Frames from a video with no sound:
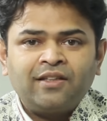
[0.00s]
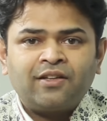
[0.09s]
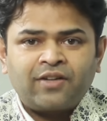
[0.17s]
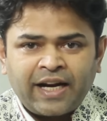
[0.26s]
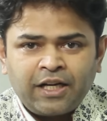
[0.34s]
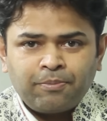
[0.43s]
the
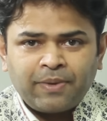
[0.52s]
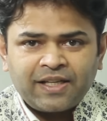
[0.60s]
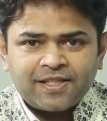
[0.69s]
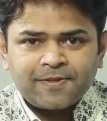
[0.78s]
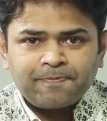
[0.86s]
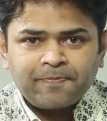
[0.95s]
right
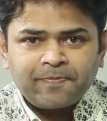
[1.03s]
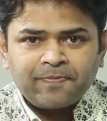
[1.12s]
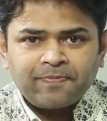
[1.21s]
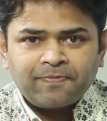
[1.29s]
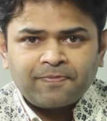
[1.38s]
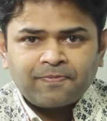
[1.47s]
place.
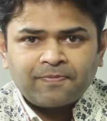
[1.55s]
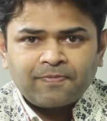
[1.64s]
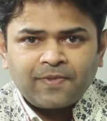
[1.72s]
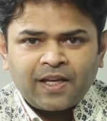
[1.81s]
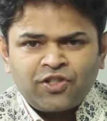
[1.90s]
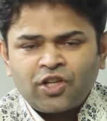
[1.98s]

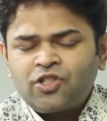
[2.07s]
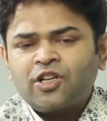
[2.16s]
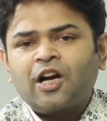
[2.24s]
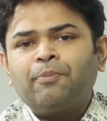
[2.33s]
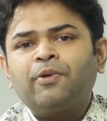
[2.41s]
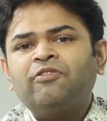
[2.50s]
In just a
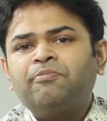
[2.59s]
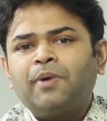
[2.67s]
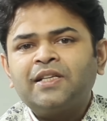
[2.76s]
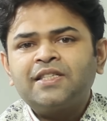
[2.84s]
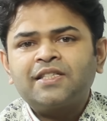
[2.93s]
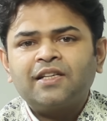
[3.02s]
couple of
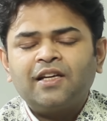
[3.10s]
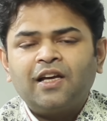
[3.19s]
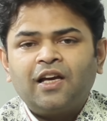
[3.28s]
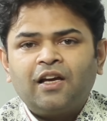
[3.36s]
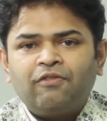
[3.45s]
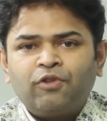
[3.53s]
months,
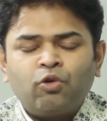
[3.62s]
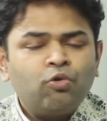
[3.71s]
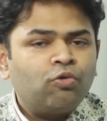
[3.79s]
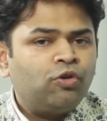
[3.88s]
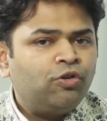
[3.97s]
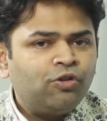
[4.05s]
we're going
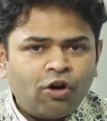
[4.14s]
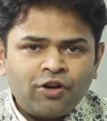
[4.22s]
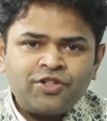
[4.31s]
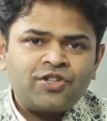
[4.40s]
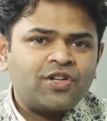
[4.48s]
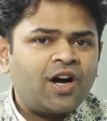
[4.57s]
to
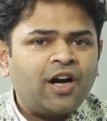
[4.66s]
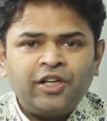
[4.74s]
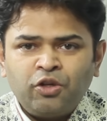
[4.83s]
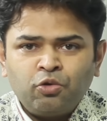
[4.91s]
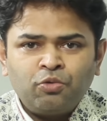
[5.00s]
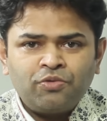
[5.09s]
launch our
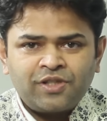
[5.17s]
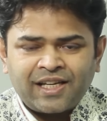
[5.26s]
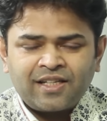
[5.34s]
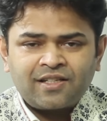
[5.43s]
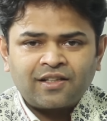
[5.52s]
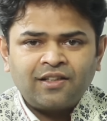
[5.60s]
new
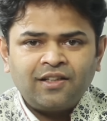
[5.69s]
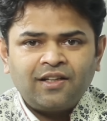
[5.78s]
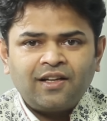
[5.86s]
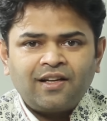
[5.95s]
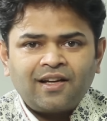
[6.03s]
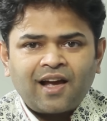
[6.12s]
center,
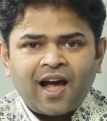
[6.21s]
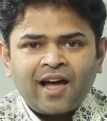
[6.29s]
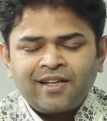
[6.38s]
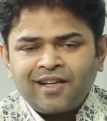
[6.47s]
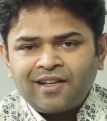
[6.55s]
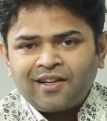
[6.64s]

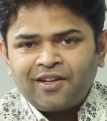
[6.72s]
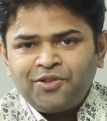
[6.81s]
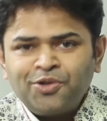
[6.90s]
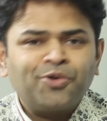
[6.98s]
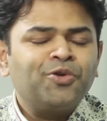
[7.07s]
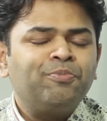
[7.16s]
and
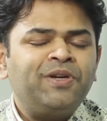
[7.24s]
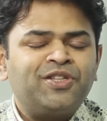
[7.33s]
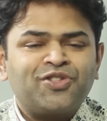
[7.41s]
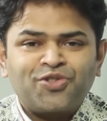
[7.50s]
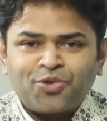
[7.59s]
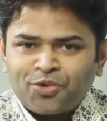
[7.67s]
you're going to be
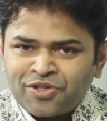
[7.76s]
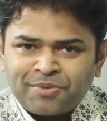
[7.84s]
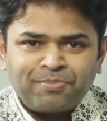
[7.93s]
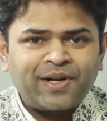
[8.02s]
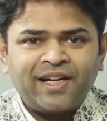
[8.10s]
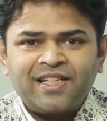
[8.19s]
so
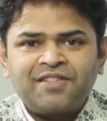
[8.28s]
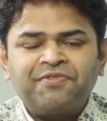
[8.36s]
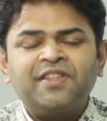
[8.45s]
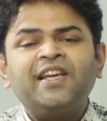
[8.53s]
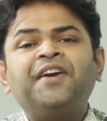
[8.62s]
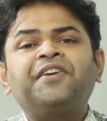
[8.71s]
surprised with
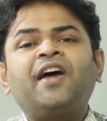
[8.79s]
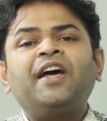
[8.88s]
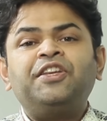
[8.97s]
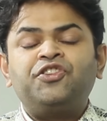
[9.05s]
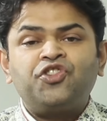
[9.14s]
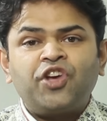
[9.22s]
the
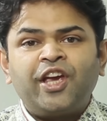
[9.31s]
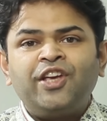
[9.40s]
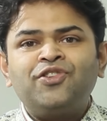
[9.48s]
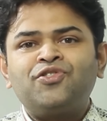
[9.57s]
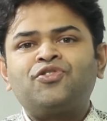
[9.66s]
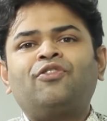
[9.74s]
entire
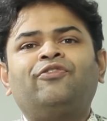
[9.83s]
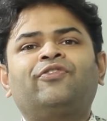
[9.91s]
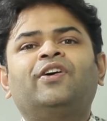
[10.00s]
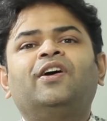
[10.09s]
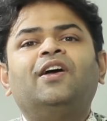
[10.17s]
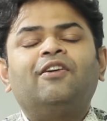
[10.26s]
change of
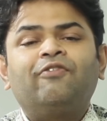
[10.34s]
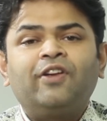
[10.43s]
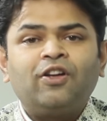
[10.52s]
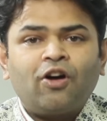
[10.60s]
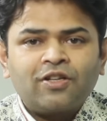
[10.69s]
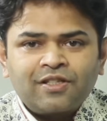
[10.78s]

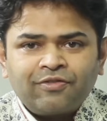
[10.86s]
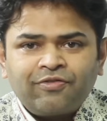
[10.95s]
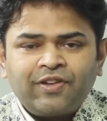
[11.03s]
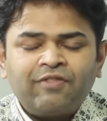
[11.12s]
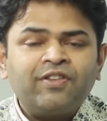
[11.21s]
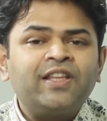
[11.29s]

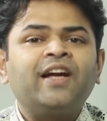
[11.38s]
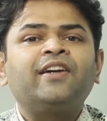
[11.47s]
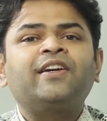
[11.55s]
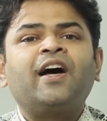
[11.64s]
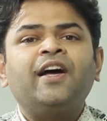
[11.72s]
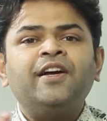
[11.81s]
philosophy, with the
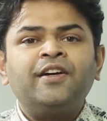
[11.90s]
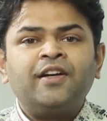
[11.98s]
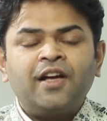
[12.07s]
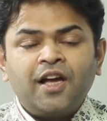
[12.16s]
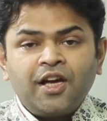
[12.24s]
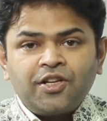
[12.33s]
entire
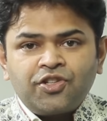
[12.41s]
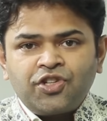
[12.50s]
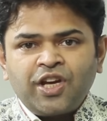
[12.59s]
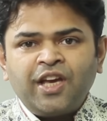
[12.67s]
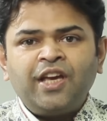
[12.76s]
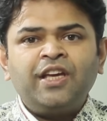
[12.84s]

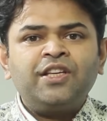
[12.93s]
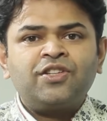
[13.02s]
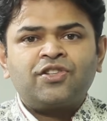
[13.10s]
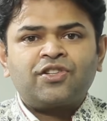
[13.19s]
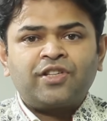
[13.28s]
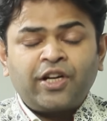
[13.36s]

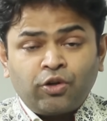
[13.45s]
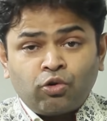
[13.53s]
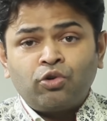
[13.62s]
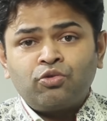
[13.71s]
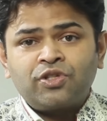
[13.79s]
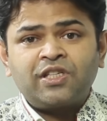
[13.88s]
change that you're
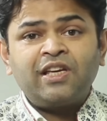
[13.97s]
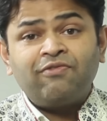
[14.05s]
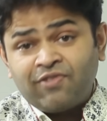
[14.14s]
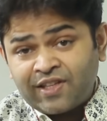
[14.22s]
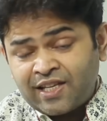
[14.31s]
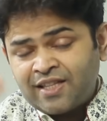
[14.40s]
going to see
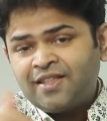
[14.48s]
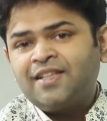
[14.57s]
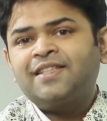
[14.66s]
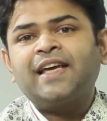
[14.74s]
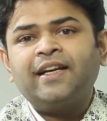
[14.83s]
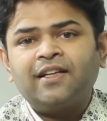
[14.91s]
within the
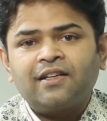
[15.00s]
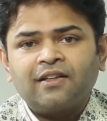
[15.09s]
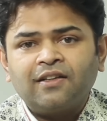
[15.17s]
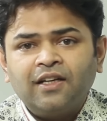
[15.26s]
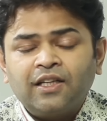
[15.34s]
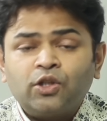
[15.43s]
center.
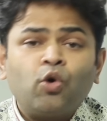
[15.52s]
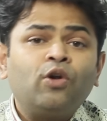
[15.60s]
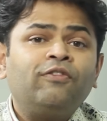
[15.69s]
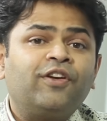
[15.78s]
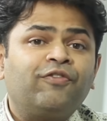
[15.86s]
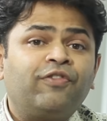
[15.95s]
The whole
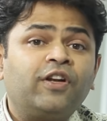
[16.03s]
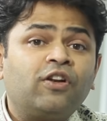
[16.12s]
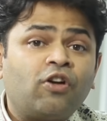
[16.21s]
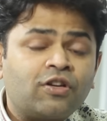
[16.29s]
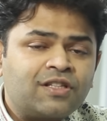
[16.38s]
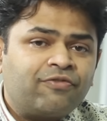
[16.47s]

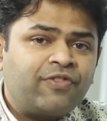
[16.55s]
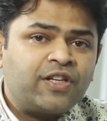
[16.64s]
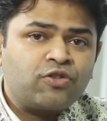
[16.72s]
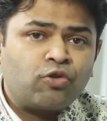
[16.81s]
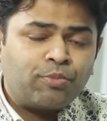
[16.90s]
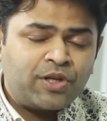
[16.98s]
philosophy is
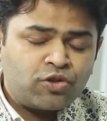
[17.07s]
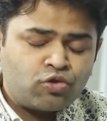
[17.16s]
going to be